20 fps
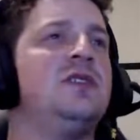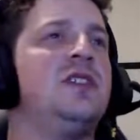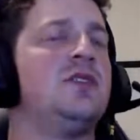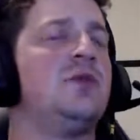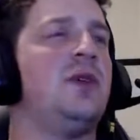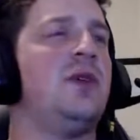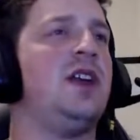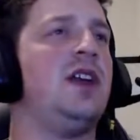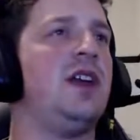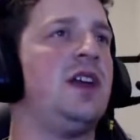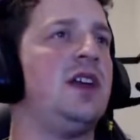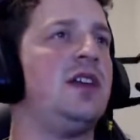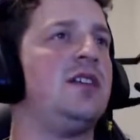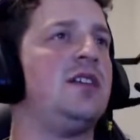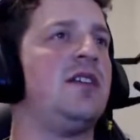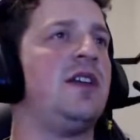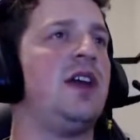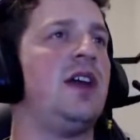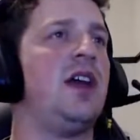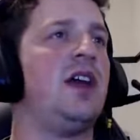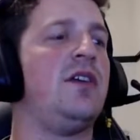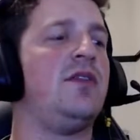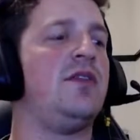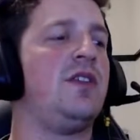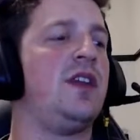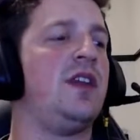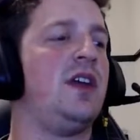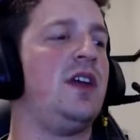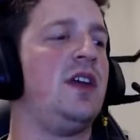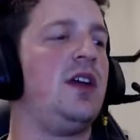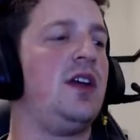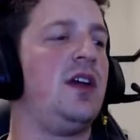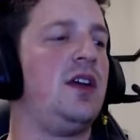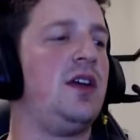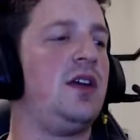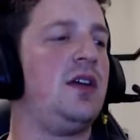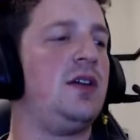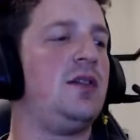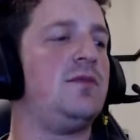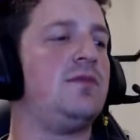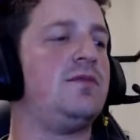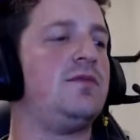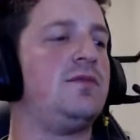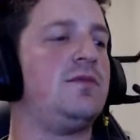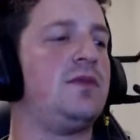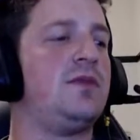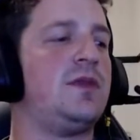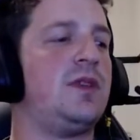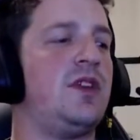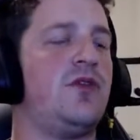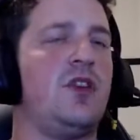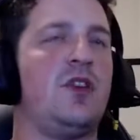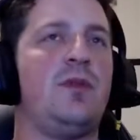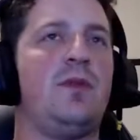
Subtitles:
this weekend they've got